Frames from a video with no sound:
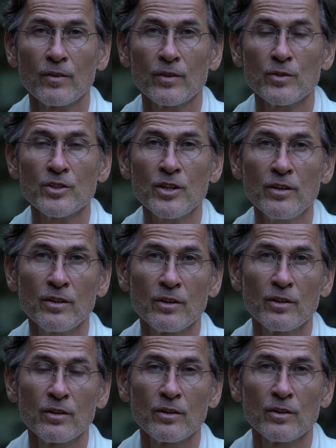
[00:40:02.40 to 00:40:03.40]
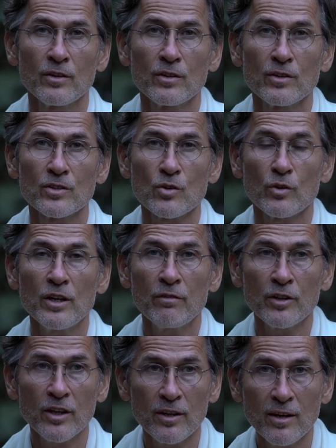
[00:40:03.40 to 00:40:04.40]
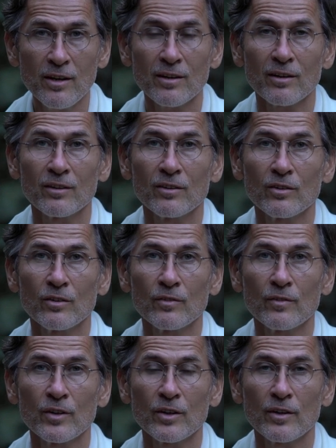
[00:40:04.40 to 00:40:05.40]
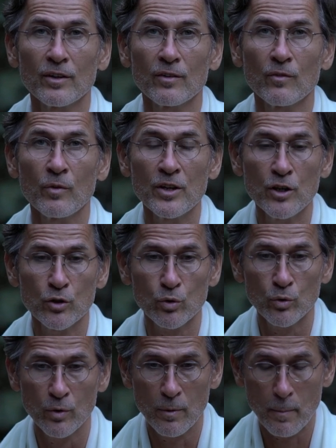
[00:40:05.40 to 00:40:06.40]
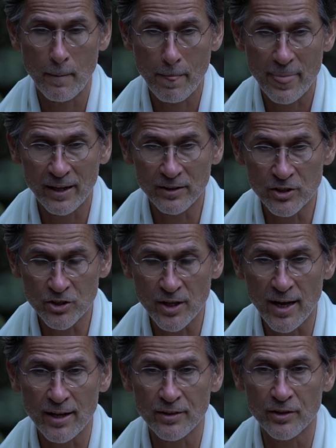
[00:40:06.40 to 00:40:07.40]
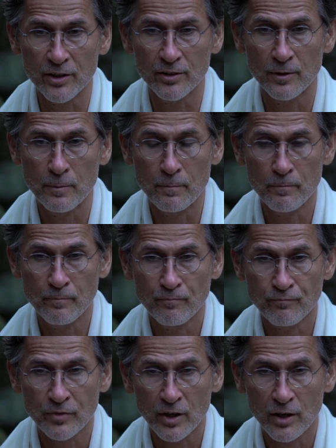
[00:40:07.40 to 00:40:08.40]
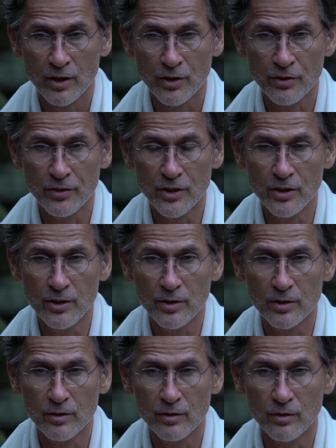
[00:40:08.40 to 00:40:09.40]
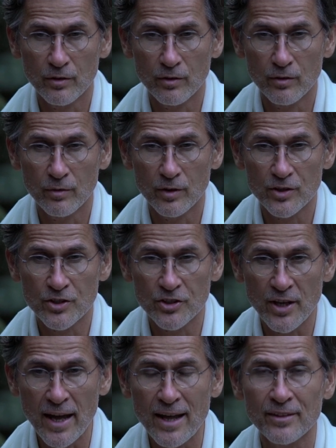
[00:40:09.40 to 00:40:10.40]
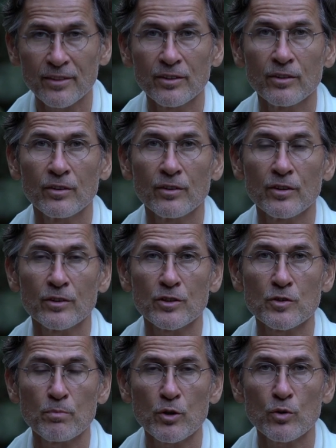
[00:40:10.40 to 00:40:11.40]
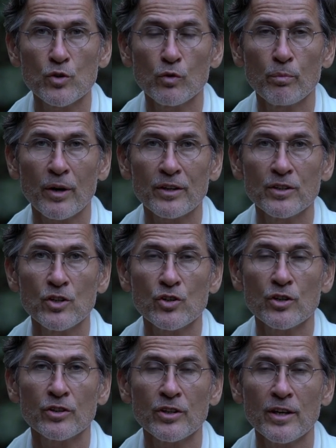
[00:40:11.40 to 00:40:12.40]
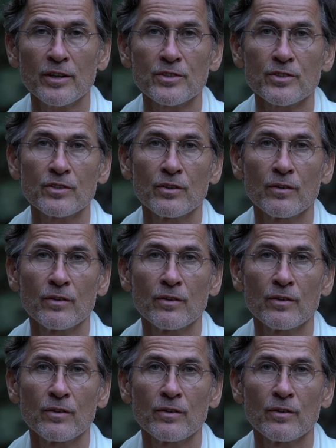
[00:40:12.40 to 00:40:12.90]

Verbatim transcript: You see, so even here, we need to understand that the stand that a spiritual practitioner takes